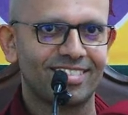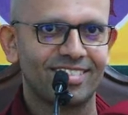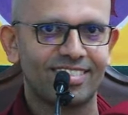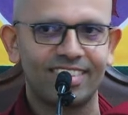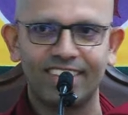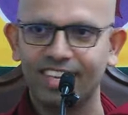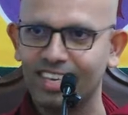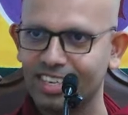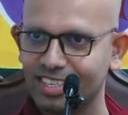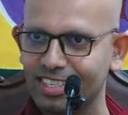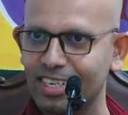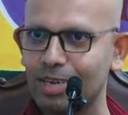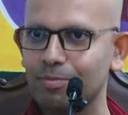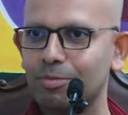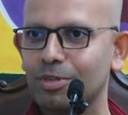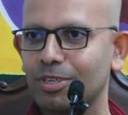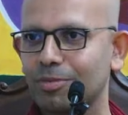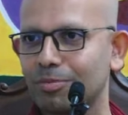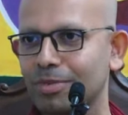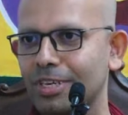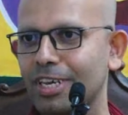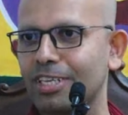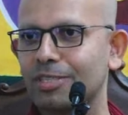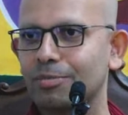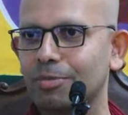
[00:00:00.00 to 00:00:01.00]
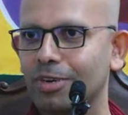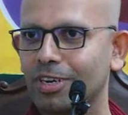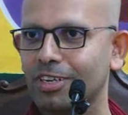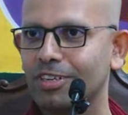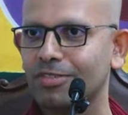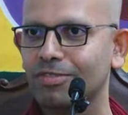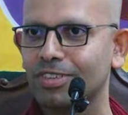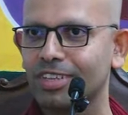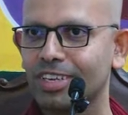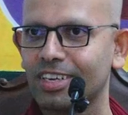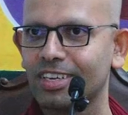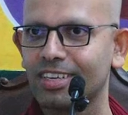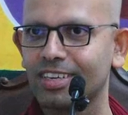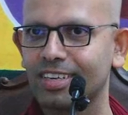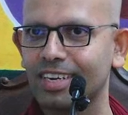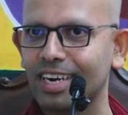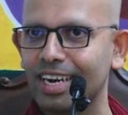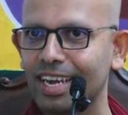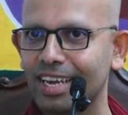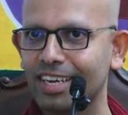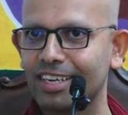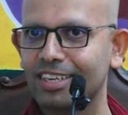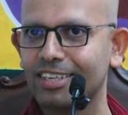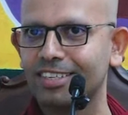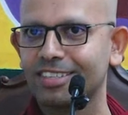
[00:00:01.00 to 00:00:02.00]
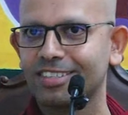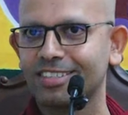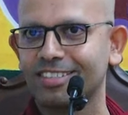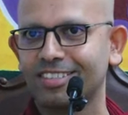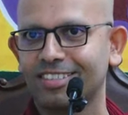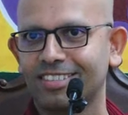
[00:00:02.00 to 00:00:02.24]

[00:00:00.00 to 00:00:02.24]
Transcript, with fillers: They accepted me as part of their clique.